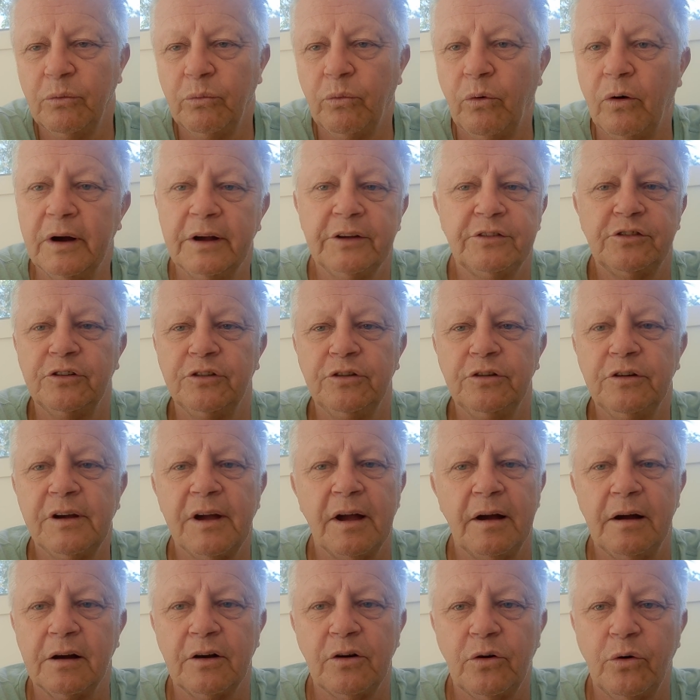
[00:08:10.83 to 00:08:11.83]
Why is it you
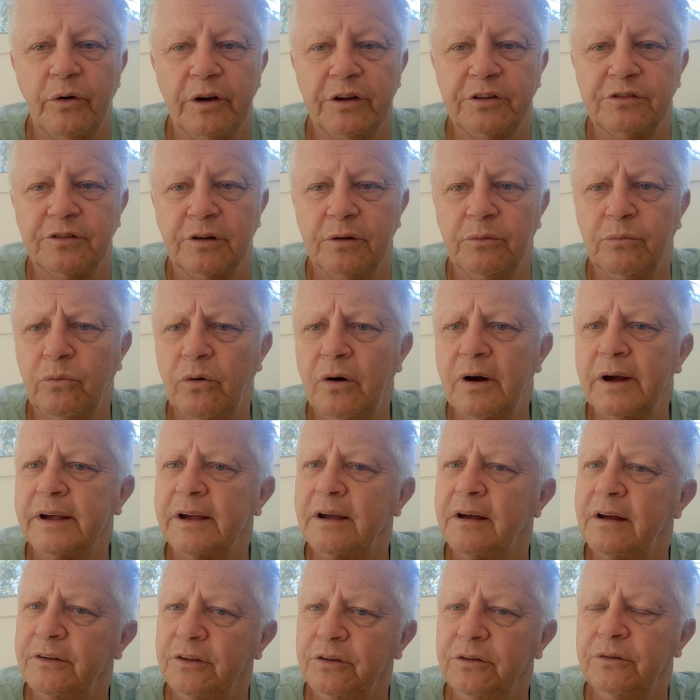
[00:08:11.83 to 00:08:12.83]
can't question? Why
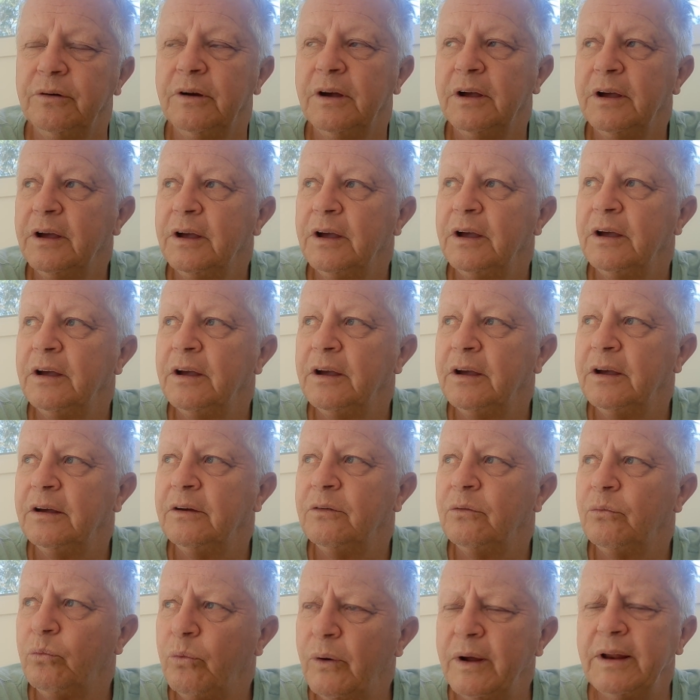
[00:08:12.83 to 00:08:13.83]
can't you?
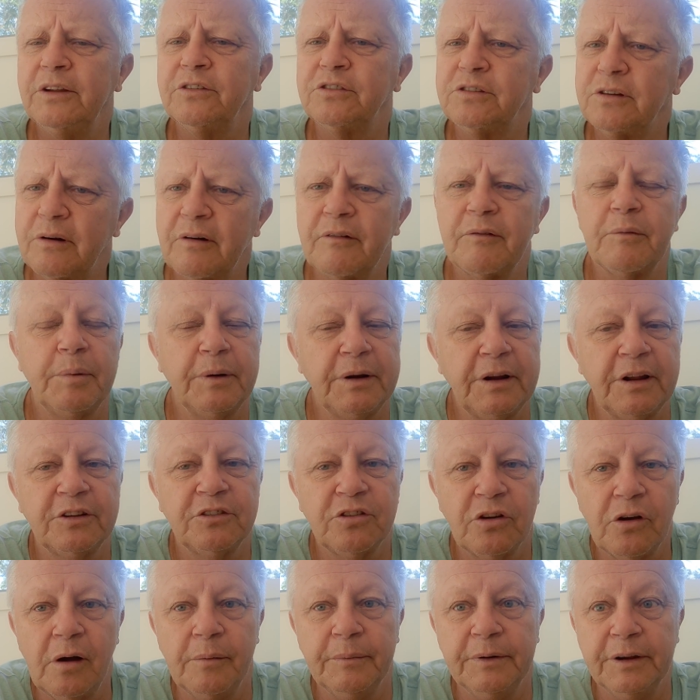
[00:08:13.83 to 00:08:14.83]
When has there ever been a
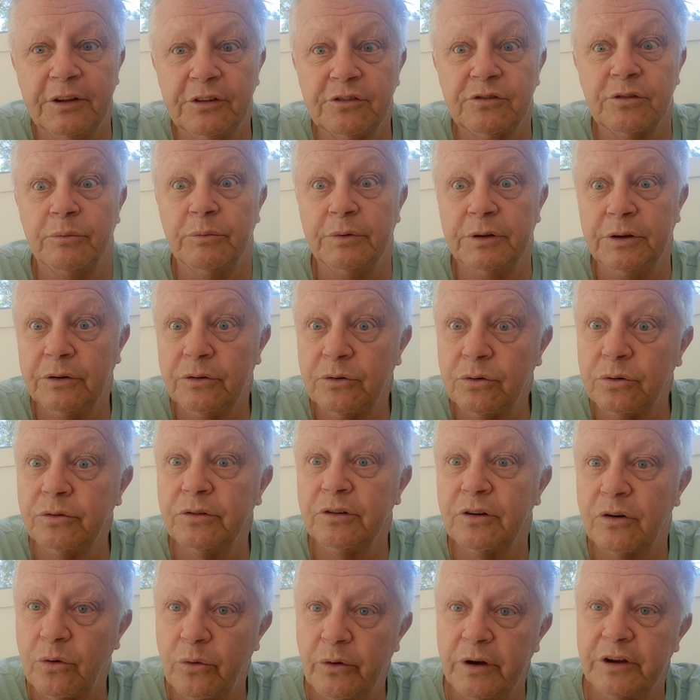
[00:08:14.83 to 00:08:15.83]
time in history where you
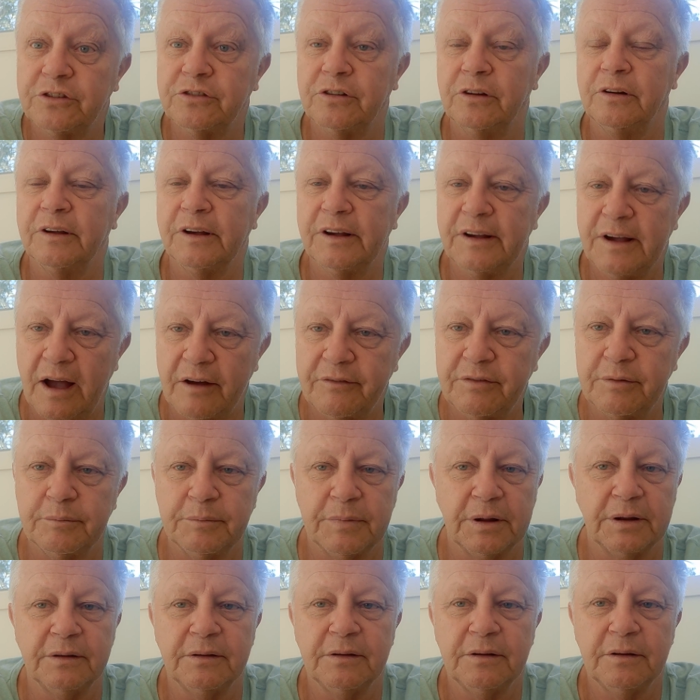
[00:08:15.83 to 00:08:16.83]
couldn't question a
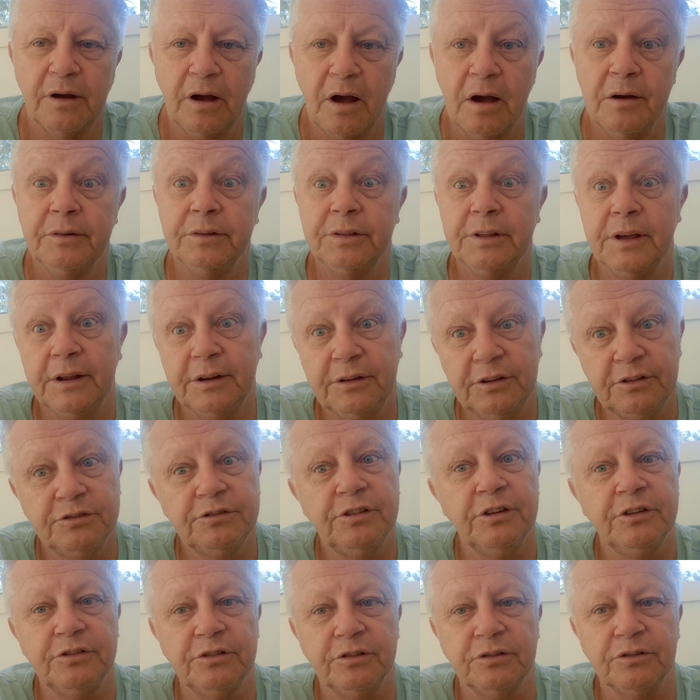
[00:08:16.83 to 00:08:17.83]
government over their
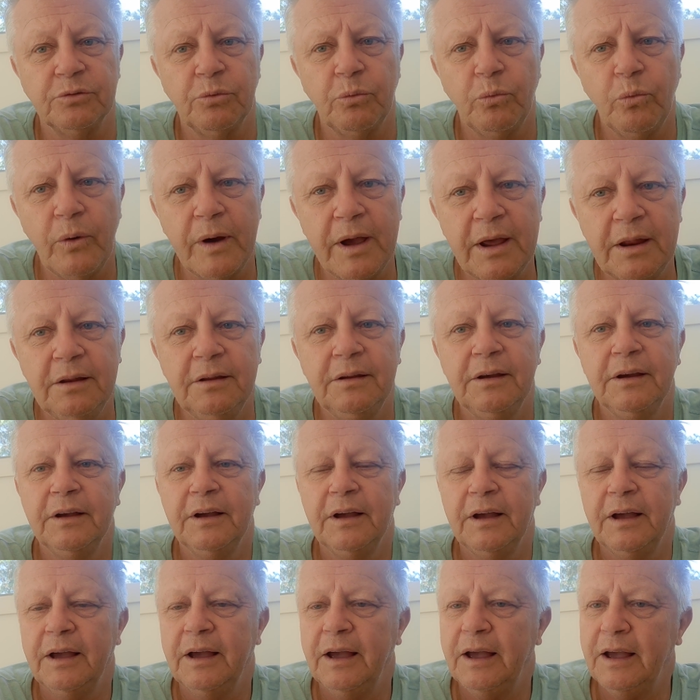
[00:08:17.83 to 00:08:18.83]
decisions? When
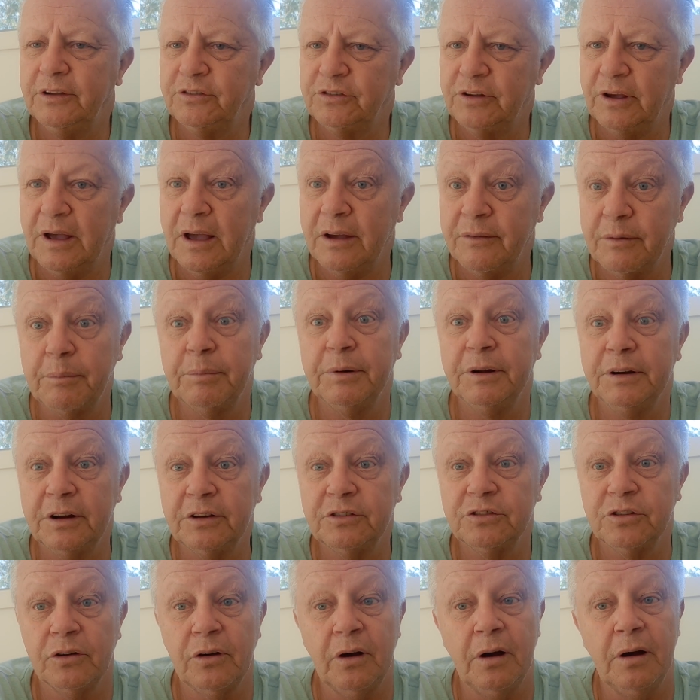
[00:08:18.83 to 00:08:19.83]
has there ever been
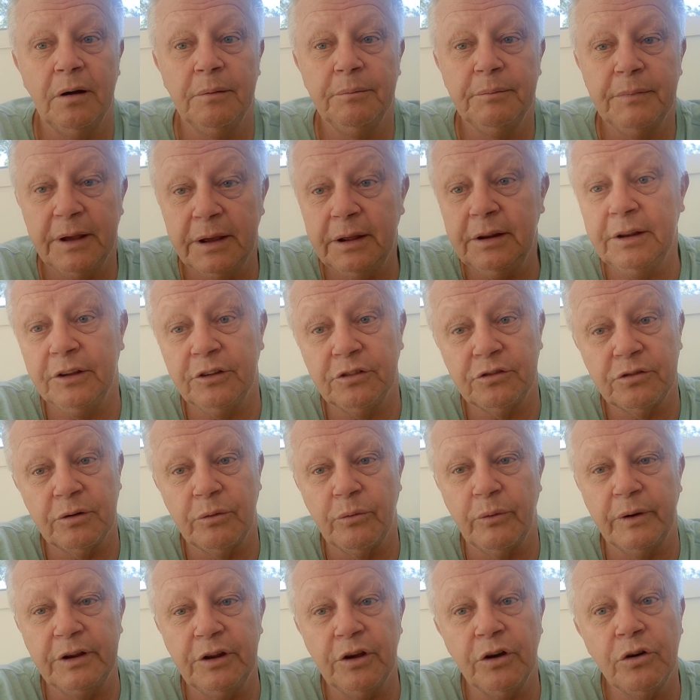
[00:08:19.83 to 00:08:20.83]
a time in history
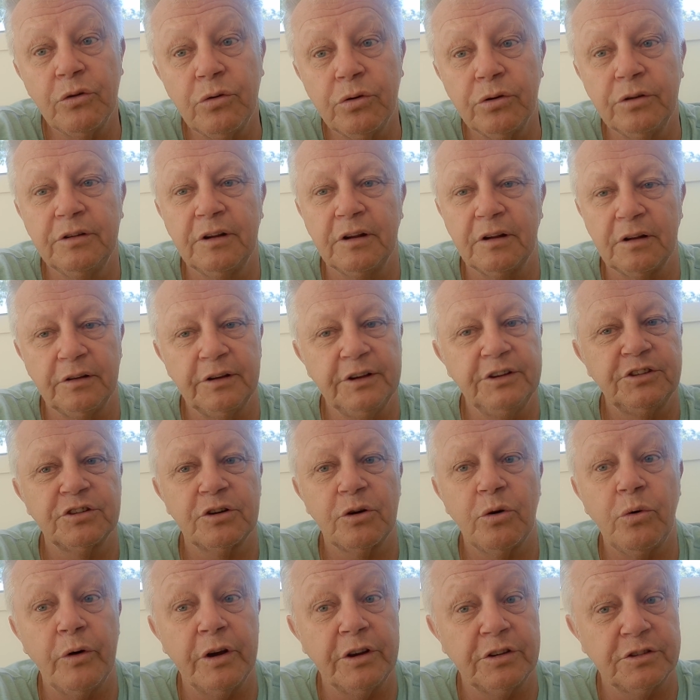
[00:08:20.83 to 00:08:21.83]
when you couldn't at least
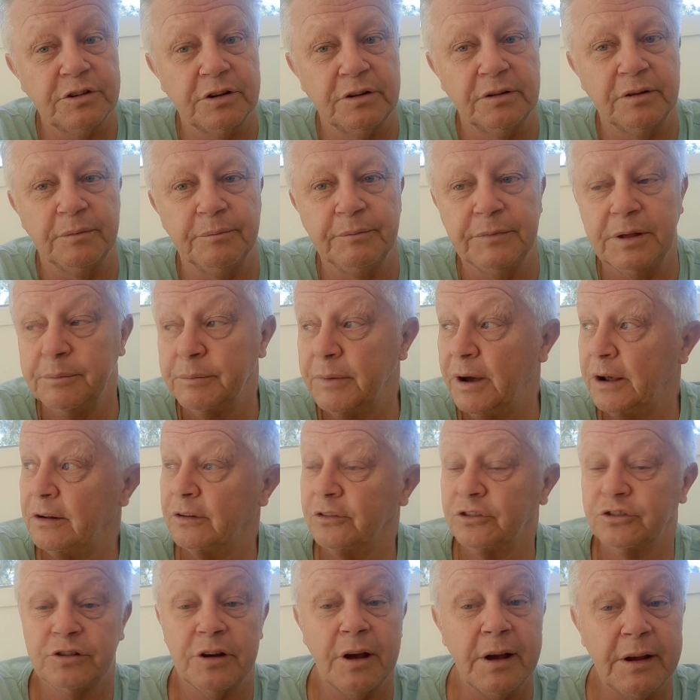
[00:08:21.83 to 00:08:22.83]
question them? You may
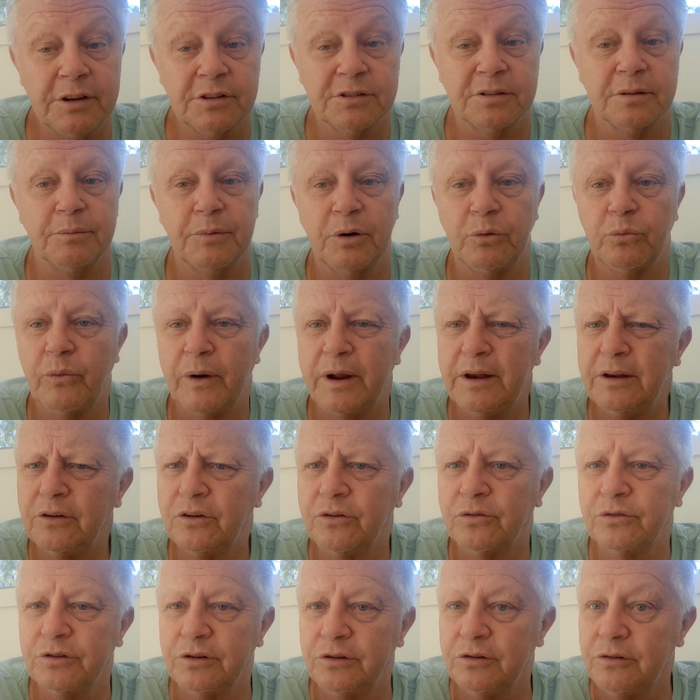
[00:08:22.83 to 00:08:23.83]
not change them, but when
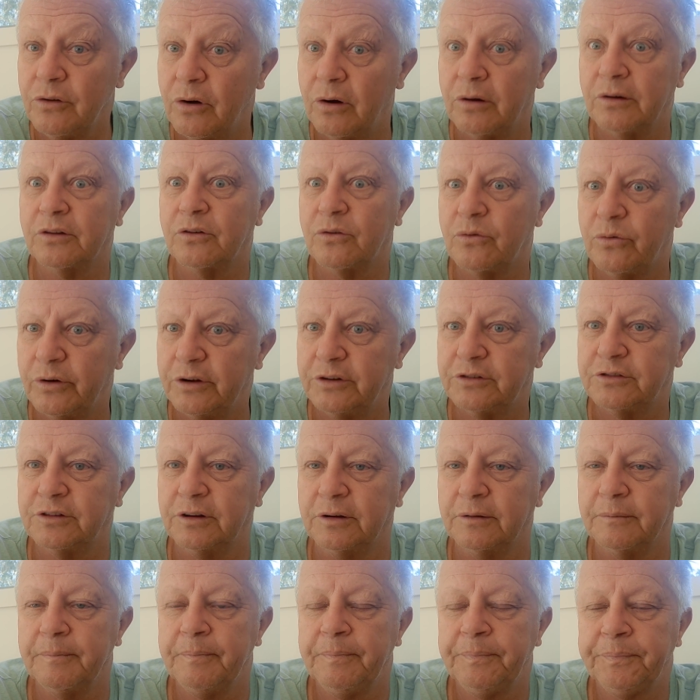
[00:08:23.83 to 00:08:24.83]
could you not
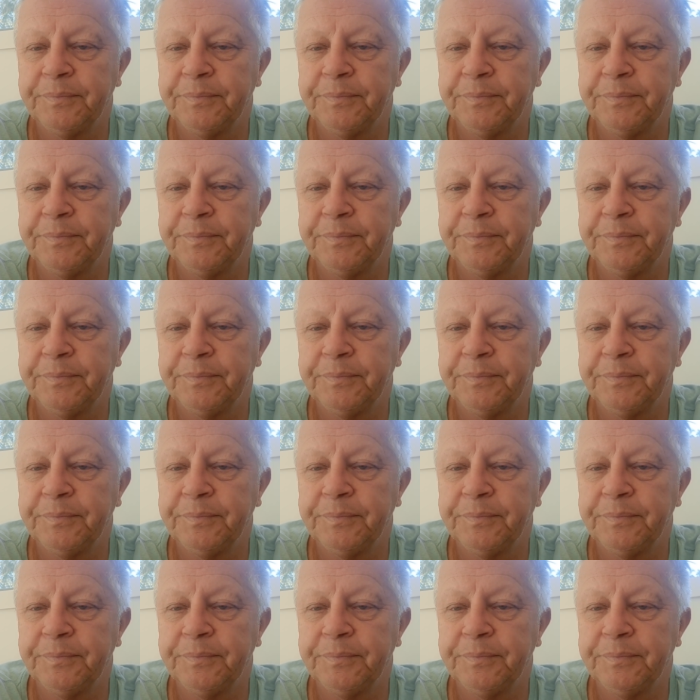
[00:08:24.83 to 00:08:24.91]
question?